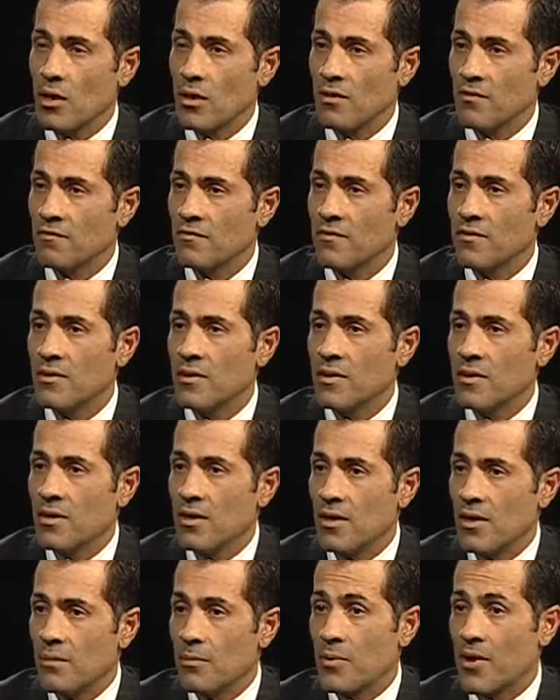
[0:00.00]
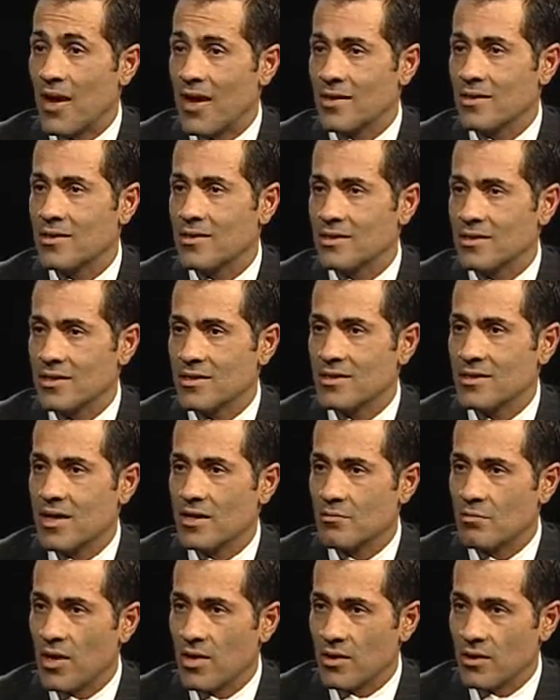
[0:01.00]
of practices
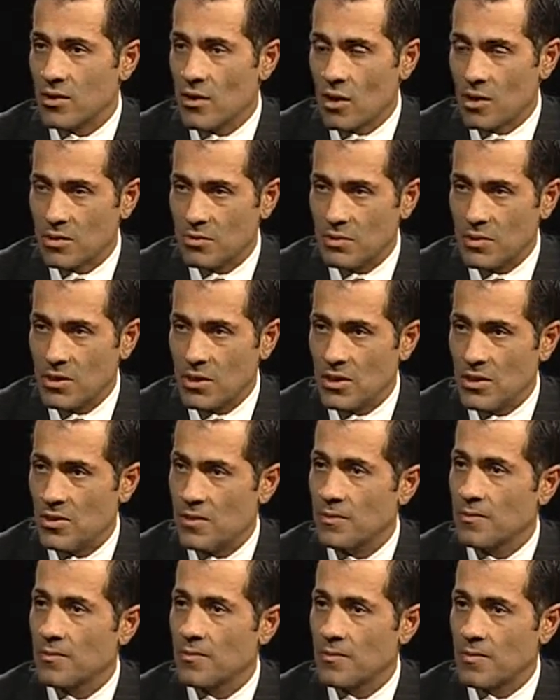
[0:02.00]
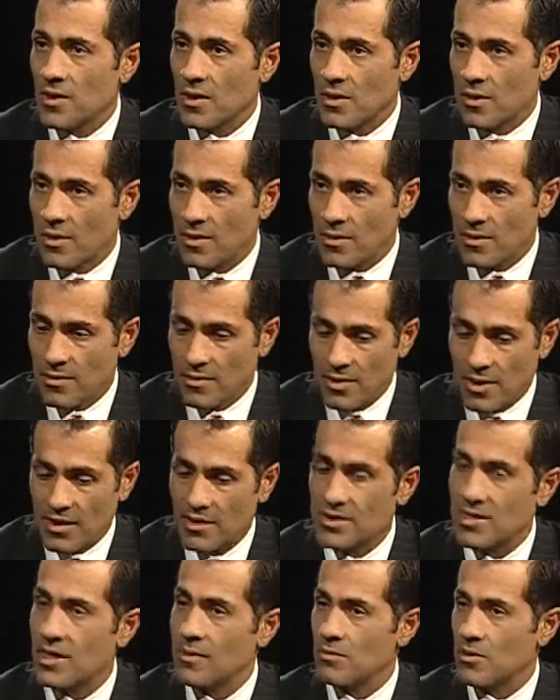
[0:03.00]
that might not be
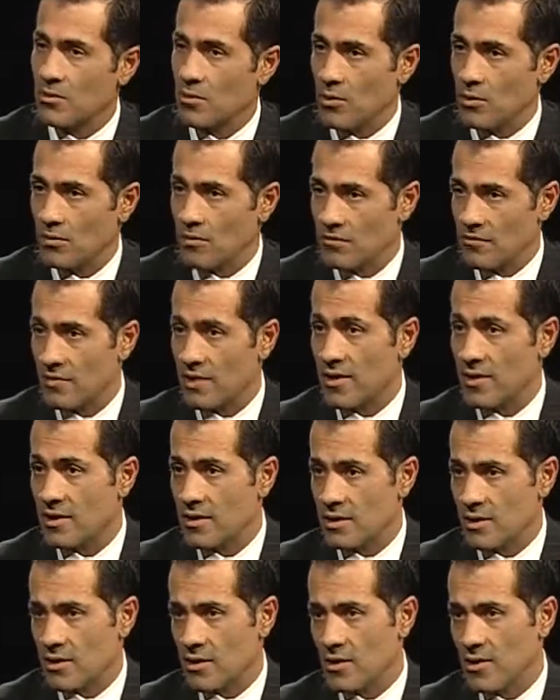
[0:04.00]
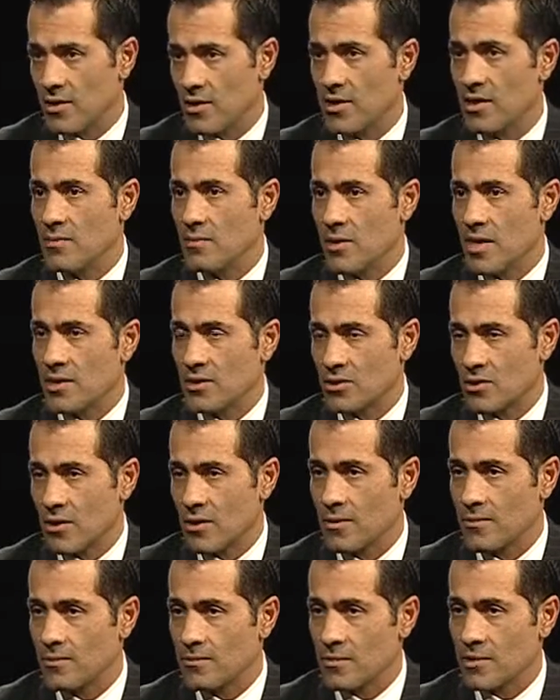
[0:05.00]
acceptable very clearly based
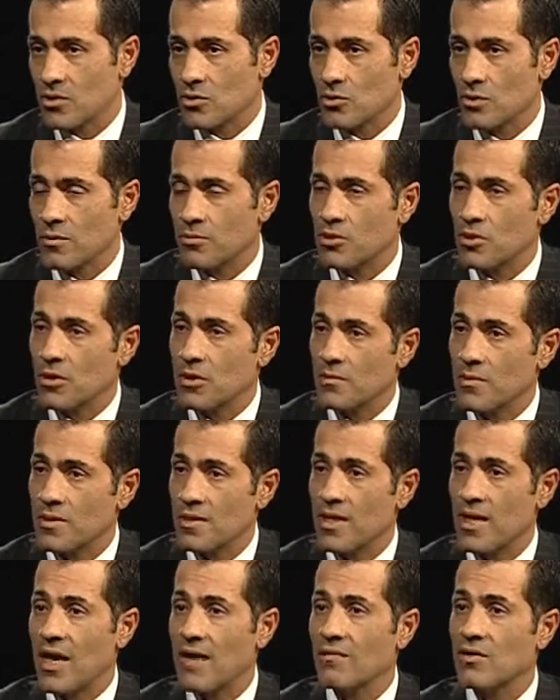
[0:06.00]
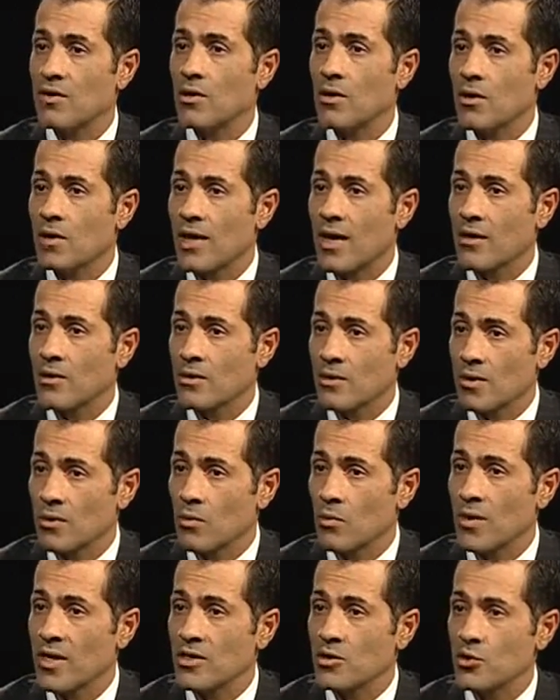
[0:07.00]
on scripture, but they haven't gone out of their
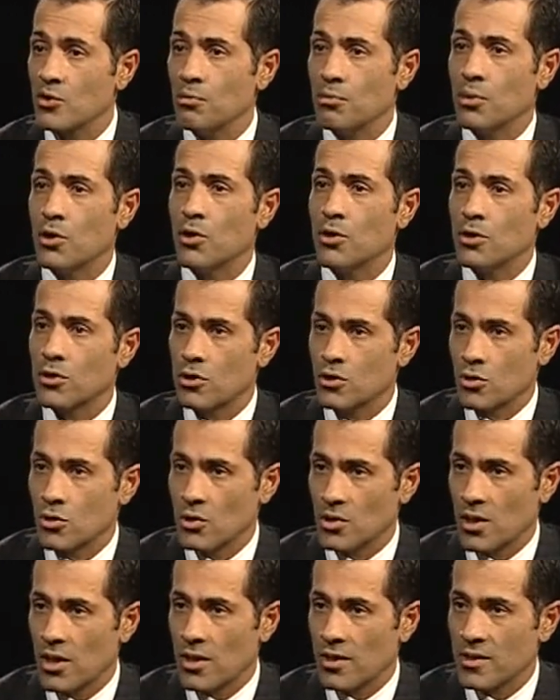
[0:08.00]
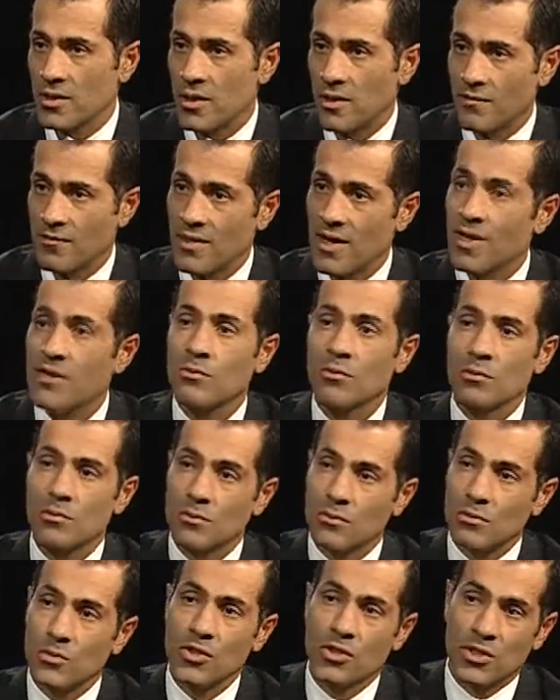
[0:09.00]
way to purge society of that
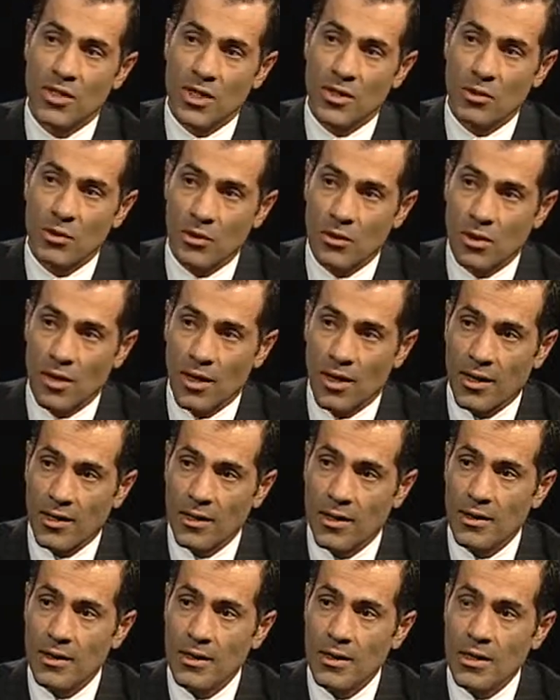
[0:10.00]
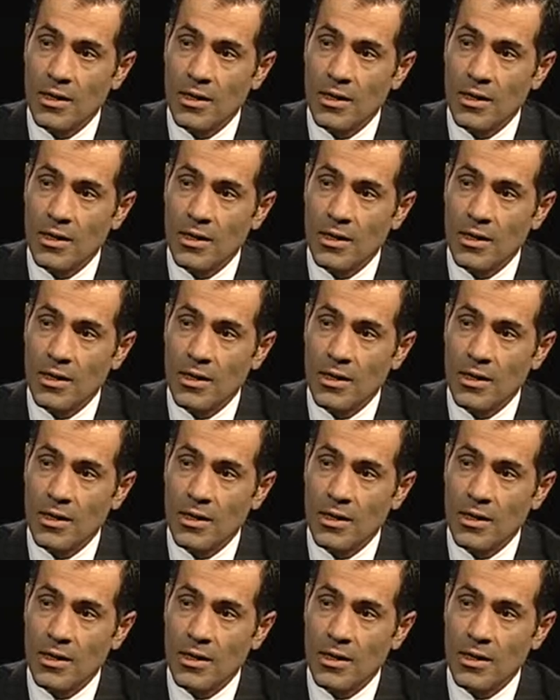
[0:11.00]
which they don't like.